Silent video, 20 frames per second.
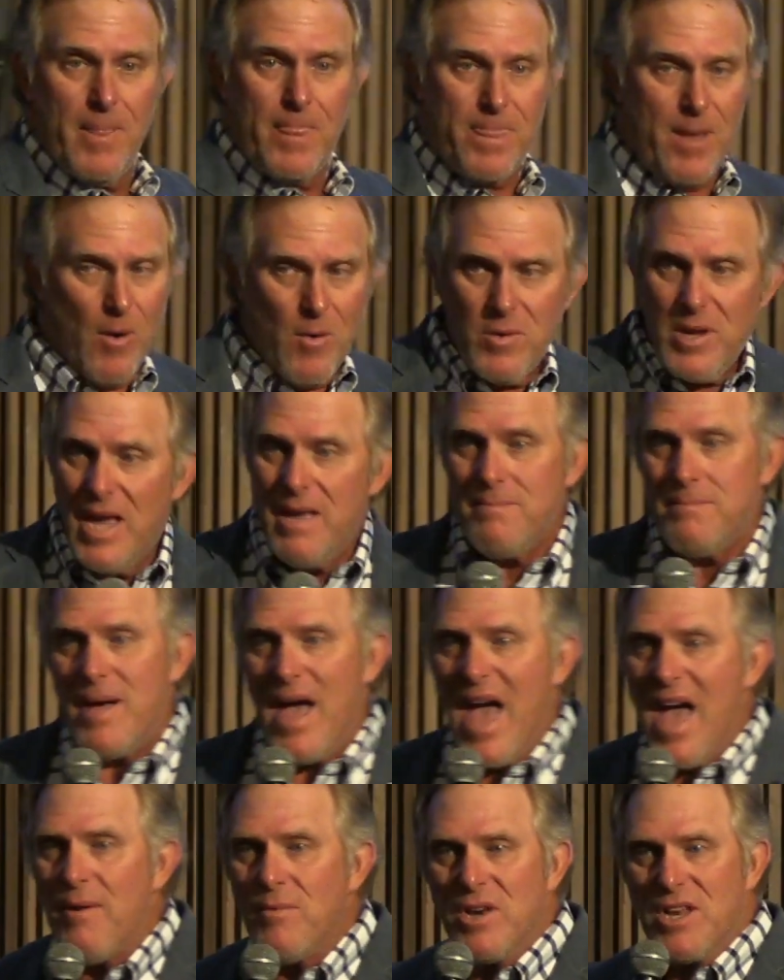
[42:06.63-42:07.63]
Don't get
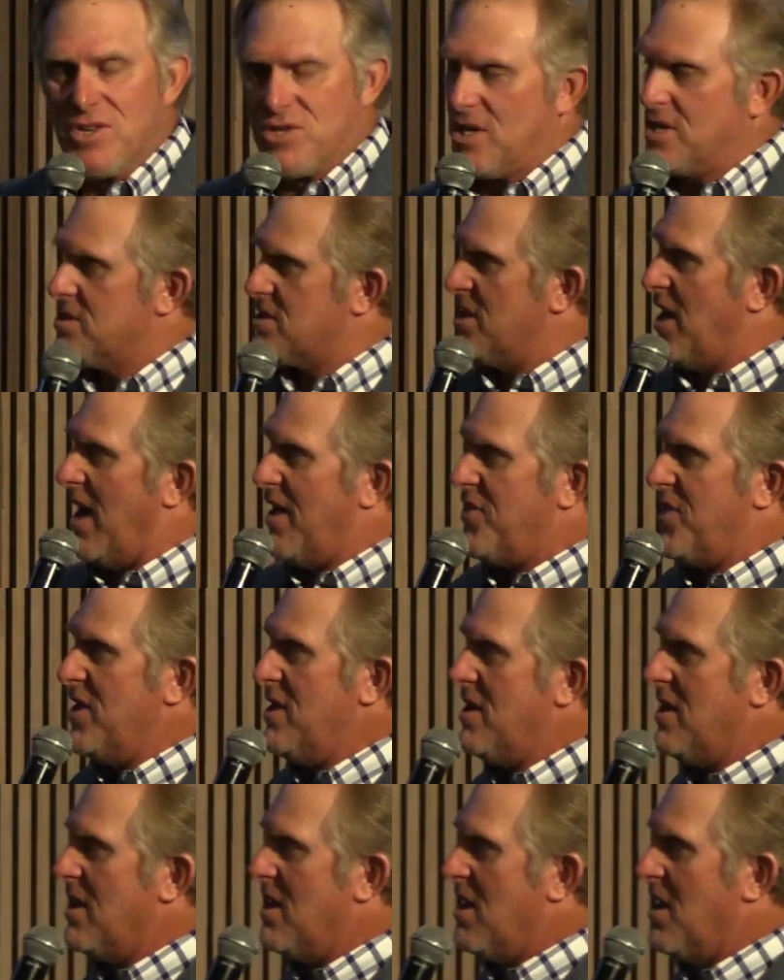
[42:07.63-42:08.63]
mad when he says nothing.
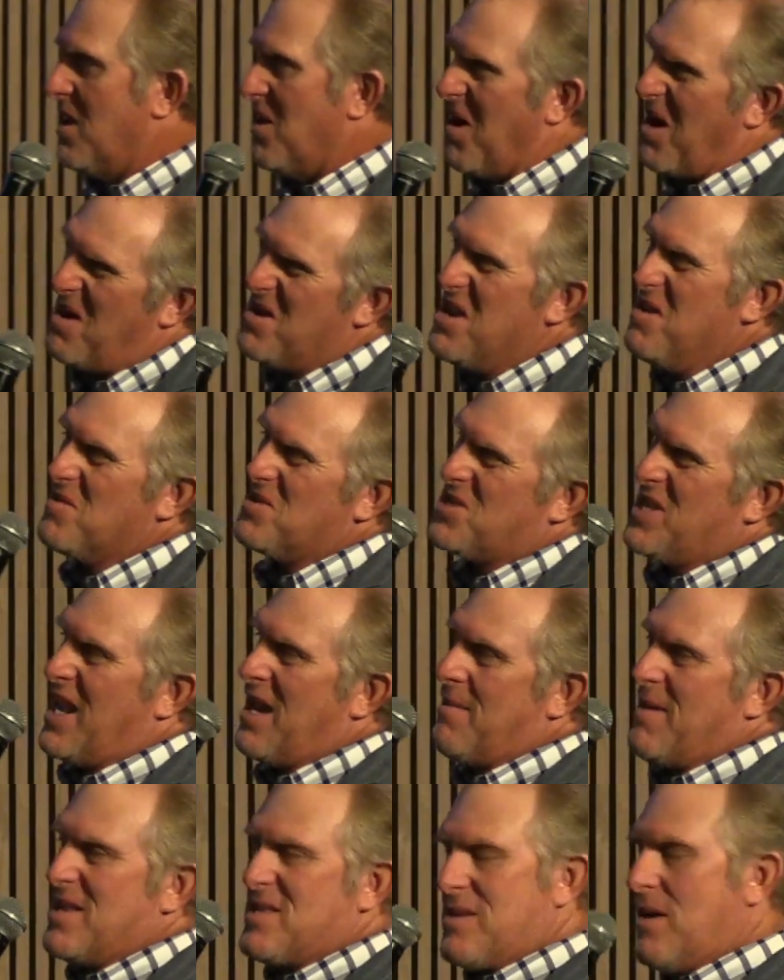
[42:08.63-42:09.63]
Oh, you was thinking
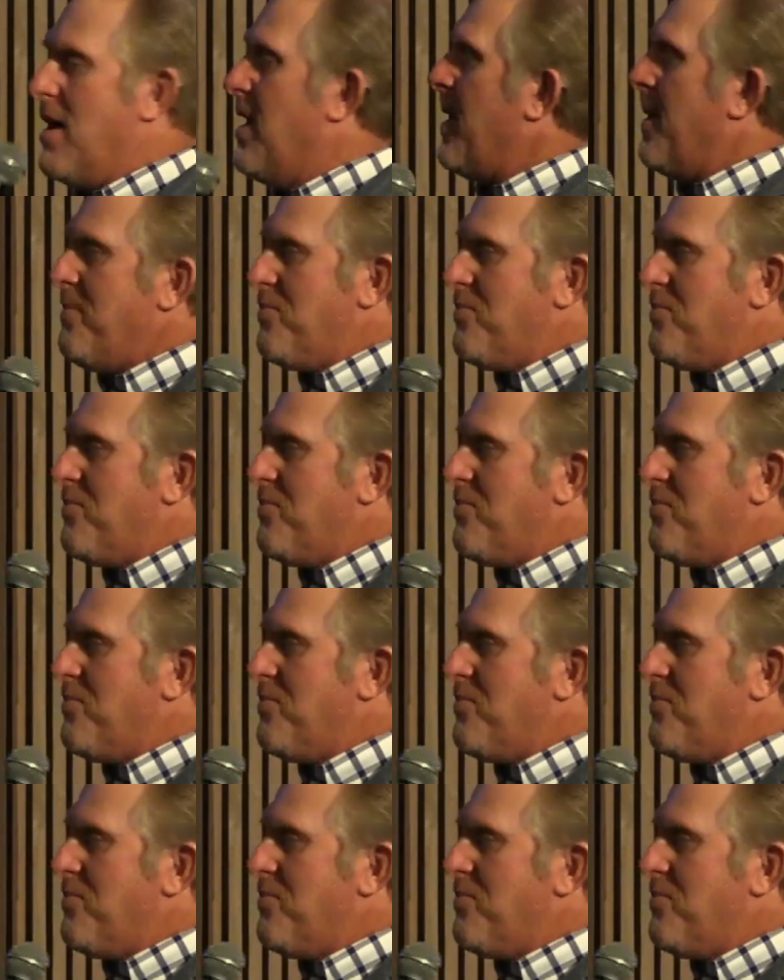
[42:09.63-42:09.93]
about something.